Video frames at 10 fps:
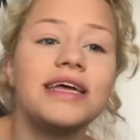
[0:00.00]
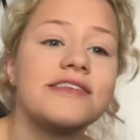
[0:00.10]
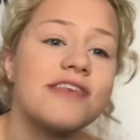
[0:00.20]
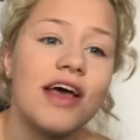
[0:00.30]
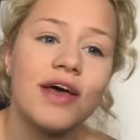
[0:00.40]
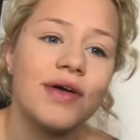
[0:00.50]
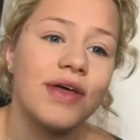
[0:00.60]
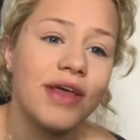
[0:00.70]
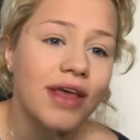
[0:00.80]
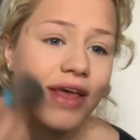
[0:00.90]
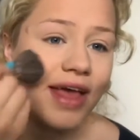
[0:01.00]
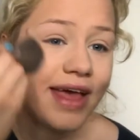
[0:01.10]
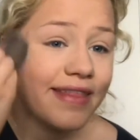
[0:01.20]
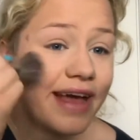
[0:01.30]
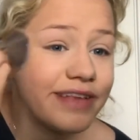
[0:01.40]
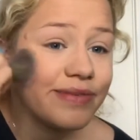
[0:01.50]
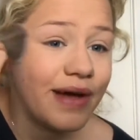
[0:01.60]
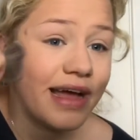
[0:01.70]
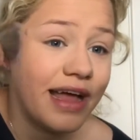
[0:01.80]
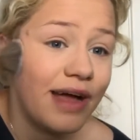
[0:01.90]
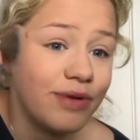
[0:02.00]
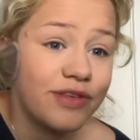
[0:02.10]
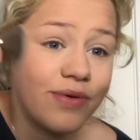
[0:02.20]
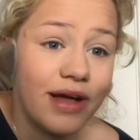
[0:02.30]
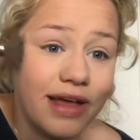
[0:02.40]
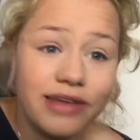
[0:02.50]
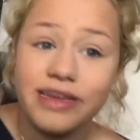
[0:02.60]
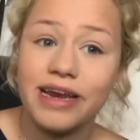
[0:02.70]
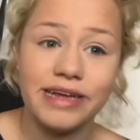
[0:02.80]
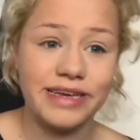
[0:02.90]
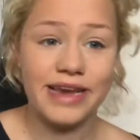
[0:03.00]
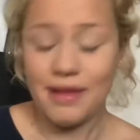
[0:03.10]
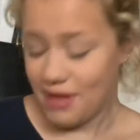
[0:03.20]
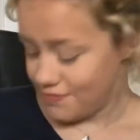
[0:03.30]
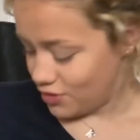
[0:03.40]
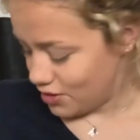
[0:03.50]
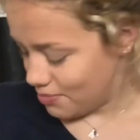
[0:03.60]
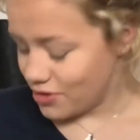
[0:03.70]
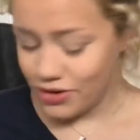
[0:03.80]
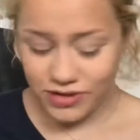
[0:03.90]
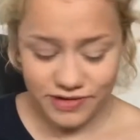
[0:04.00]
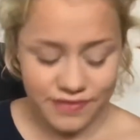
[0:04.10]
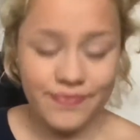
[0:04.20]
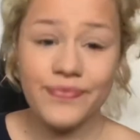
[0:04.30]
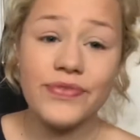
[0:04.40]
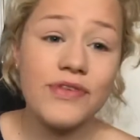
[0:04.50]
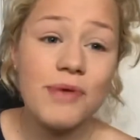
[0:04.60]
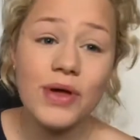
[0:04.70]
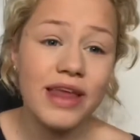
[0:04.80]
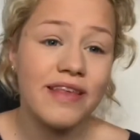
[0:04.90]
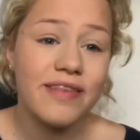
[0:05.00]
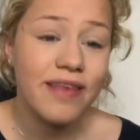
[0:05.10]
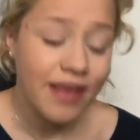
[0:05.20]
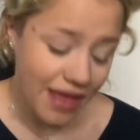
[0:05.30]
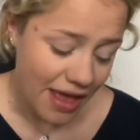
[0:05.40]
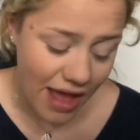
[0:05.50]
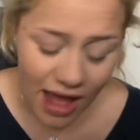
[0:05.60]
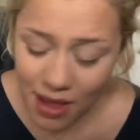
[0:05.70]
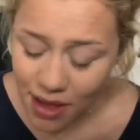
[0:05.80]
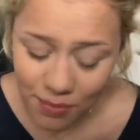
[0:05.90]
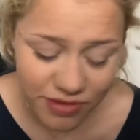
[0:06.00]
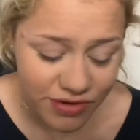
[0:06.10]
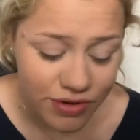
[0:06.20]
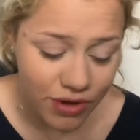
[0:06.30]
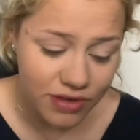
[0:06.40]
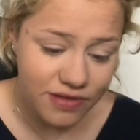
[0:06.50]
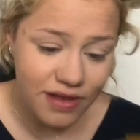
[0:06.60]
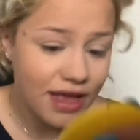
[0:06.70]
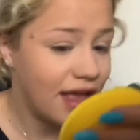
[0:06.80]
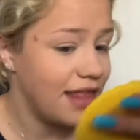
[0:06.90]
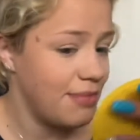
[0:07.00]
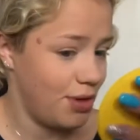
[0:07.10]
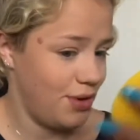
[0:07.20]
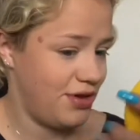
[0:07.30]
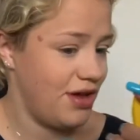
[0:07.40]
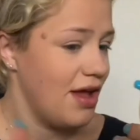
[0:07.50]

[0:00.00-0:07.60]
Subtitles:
So that's why I was quiet and I didn't end my vlog, because, to be honest, I was not in the mood.